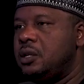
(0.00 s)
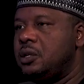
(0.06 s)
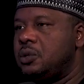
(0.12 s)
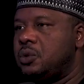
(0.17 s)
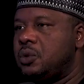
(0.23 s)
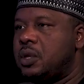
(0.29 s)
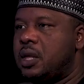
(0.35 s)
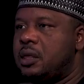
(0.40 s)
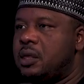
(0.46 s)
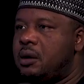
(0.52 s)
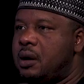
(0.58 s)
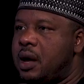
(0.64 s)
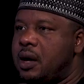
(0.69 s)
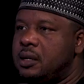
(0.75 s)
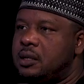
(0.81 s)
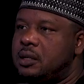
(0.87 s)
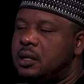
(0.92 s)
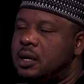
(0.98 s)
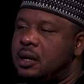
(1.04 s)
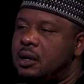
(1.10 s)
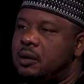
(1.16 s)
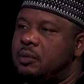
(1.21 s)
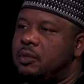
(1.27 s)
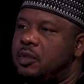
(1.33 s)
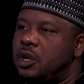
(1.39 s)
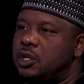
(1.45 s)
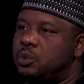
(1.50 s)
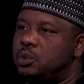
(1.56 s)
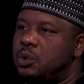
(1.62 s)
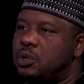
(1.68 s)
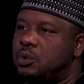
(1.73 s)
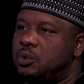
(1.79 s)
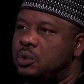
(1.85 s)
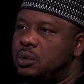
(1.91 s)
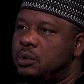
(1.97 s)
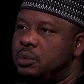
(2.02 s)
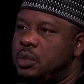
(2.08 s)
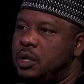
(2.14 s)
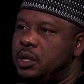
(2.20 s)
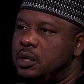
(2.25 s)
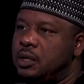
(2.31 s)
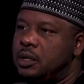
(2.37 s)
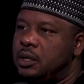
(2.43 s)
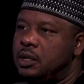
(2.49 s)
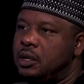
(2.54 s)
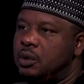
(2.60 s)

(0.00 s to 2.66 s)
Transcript: so that the right um, response will be